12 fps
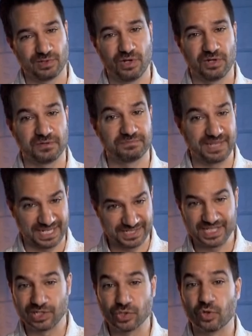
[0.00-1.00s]
law, and
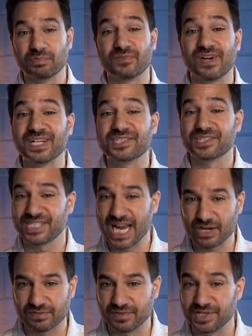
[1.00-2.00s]
He alone provides the
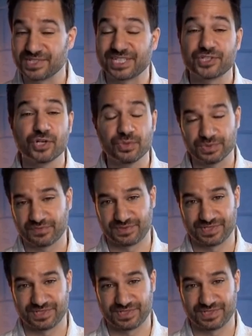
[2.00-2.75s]
sacrifice that atones for